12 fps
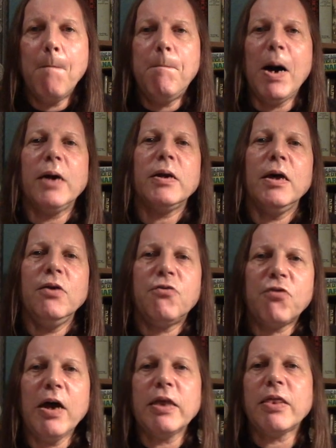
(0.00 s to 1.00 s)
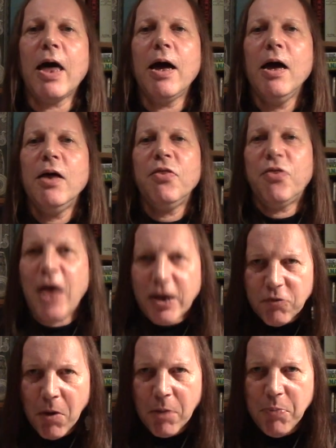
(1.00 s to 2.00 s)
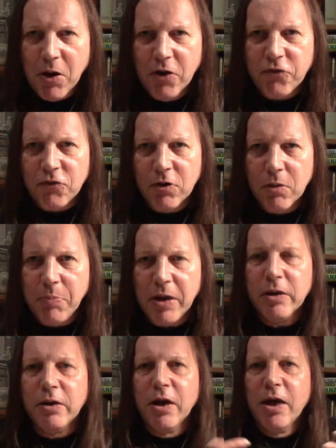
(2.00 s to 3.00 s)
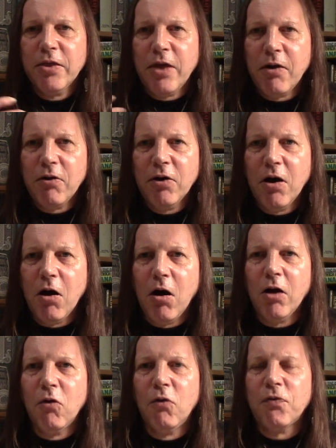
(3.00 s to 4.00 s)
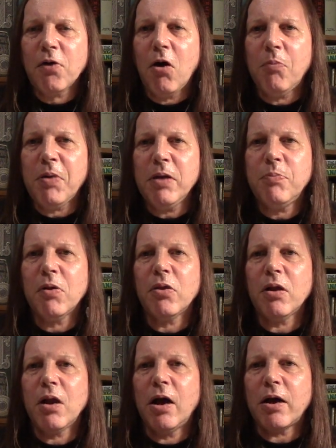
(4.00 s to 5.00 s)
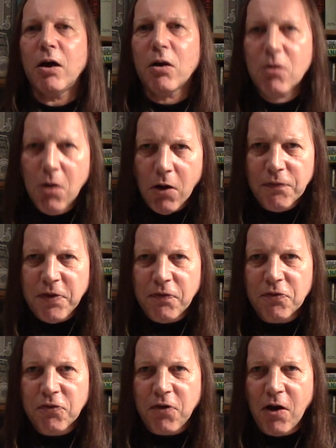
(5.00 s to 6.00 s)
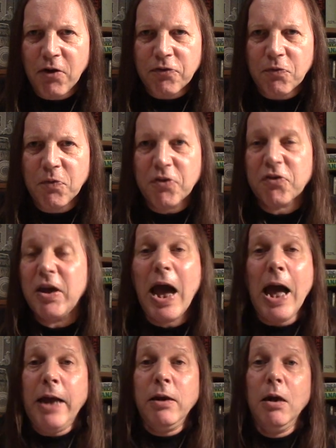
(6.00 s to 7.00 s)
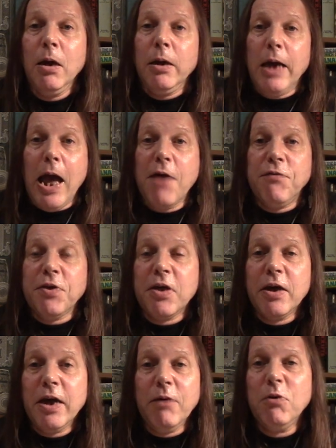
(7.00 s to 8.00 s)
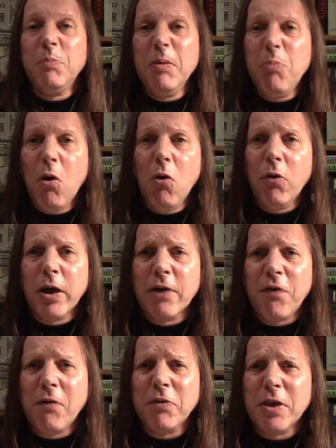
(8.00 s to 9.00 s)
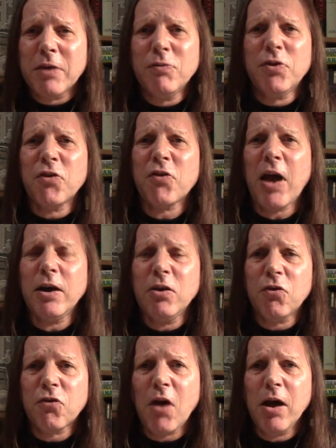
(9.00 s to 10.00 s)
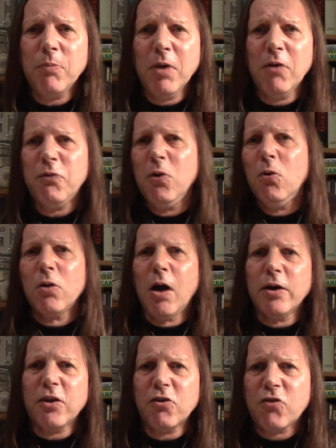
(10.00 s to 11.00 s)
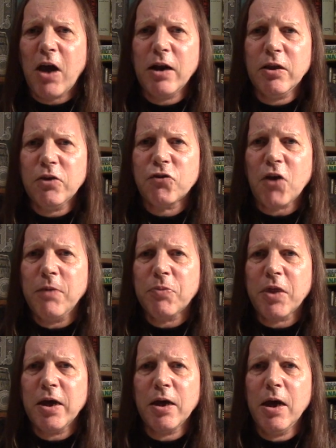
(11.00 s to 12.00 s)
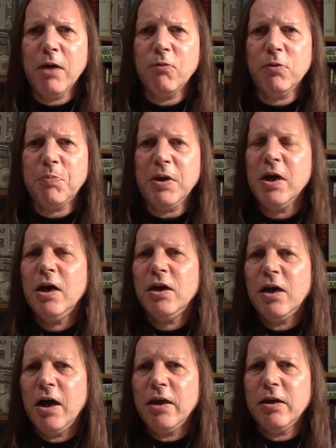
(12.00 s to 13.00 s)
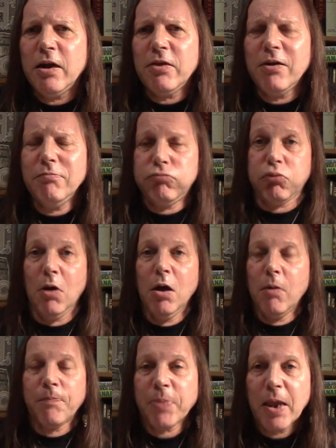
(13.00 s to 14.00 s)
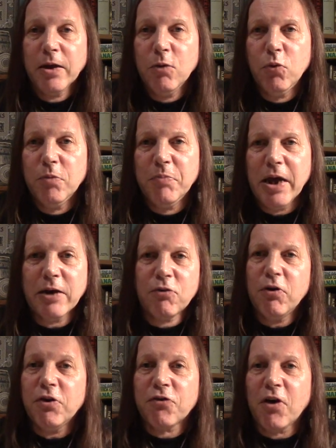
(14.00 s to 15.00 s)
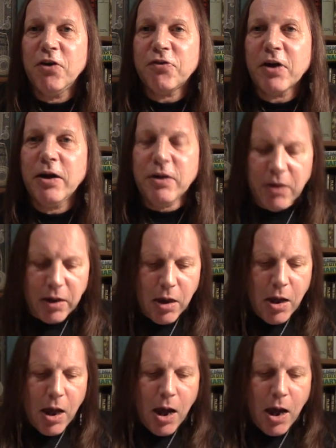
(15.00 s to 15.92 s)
But in saying that, that's my personal opinion. There are an awful lot of people that like a lot of different styles of whiskey, and everything, it would be boring if everything was exactly the same. You know, if we all liked exactly the same thing, it would be, you know, then you wouldn't be criticising anything.